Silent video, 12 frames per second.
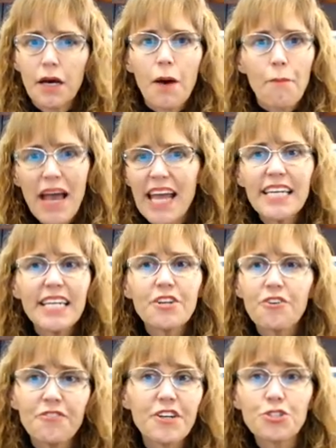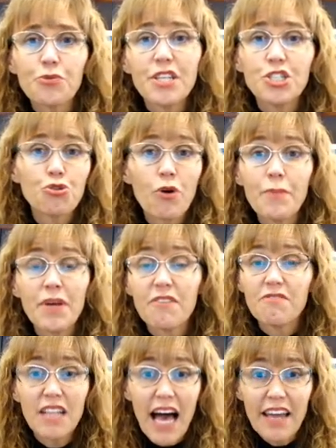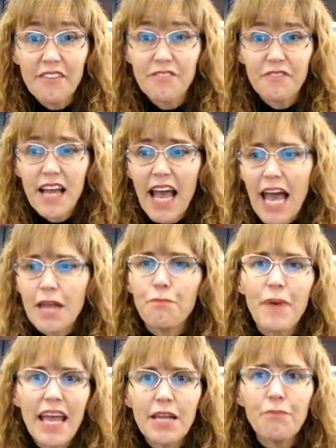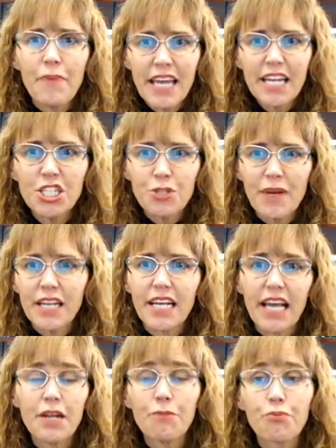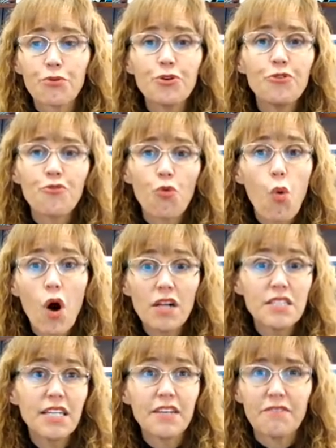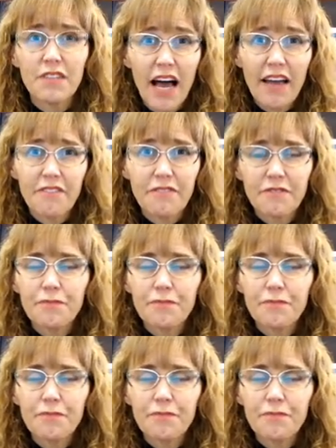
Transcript: Pain interferes with enjoyment of life, and pain management can improve quality of life.